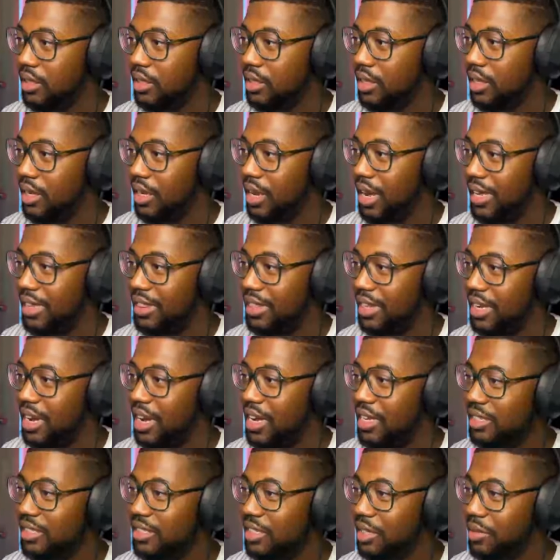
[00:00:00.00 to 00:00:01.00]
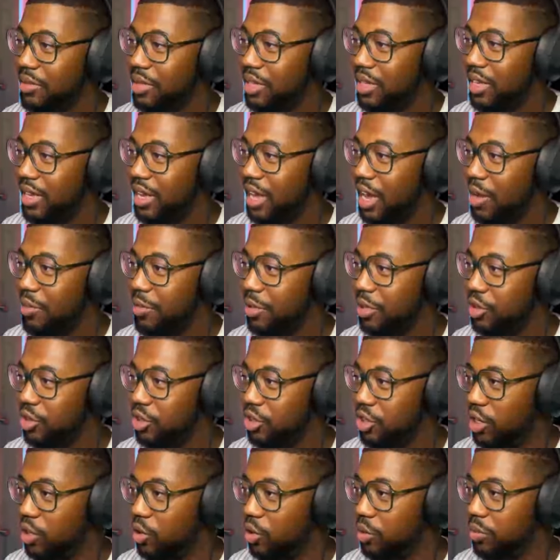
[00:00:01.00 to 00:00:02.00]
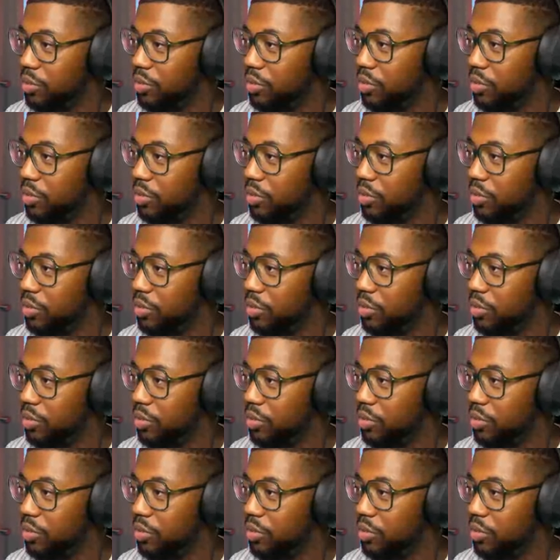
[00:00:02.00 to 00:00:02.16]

Like the concept of the game is dope.